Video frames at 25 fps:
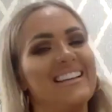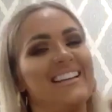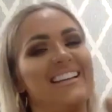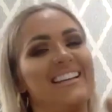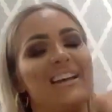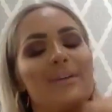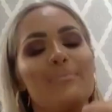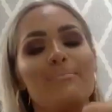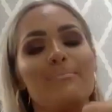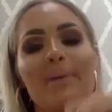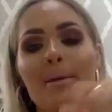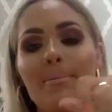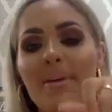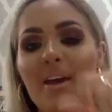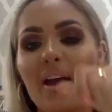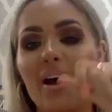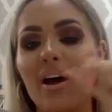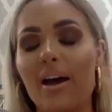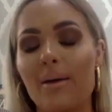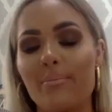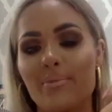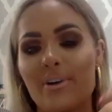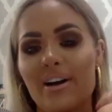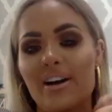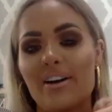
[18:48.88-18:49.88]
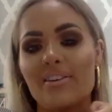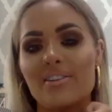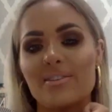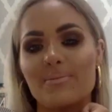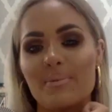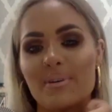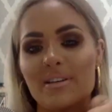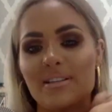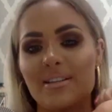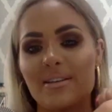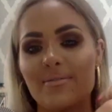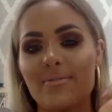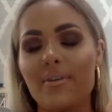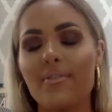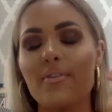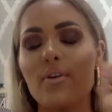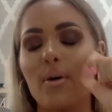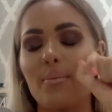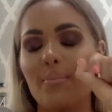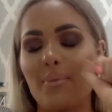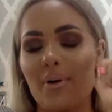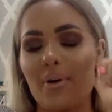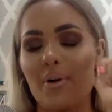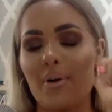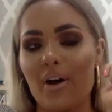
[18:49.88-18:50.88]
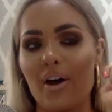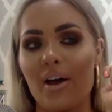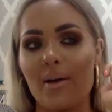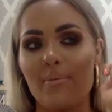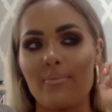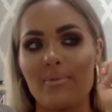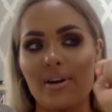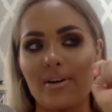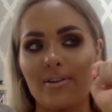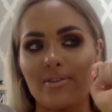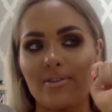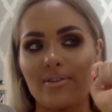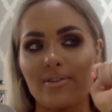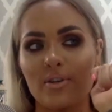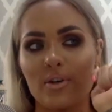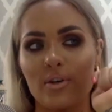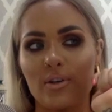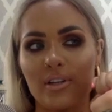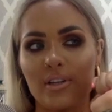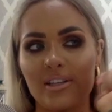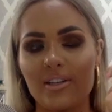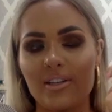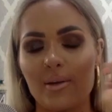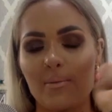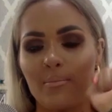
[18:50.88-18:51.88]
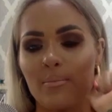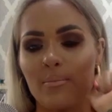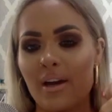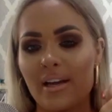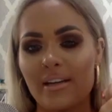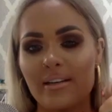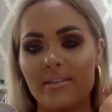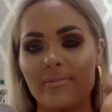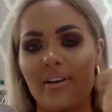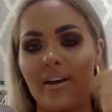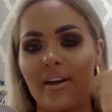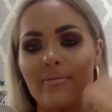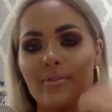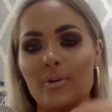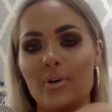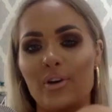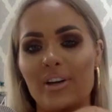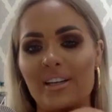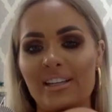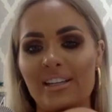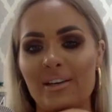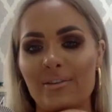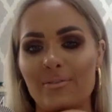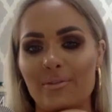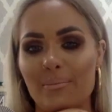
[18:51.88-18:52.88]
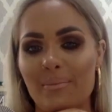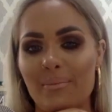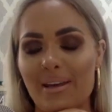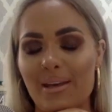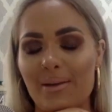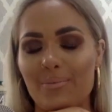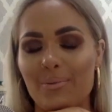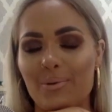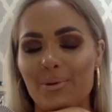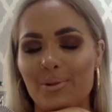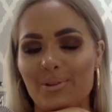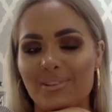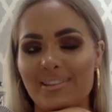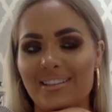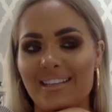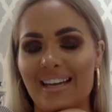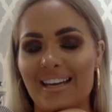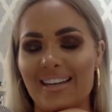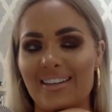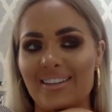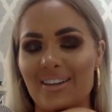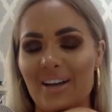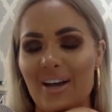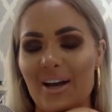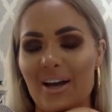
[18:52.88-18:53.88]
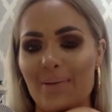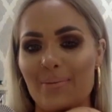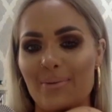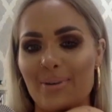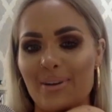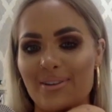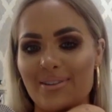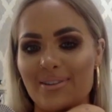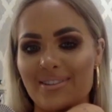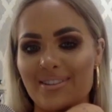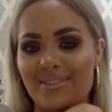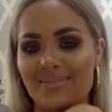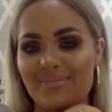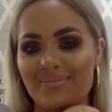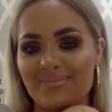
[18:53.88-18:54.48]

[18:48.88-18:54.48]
Maybe eyebrows, because if I've got my eyebrows on, I don't mind if I haven't got any other makeup on. Yeah, eyebrows.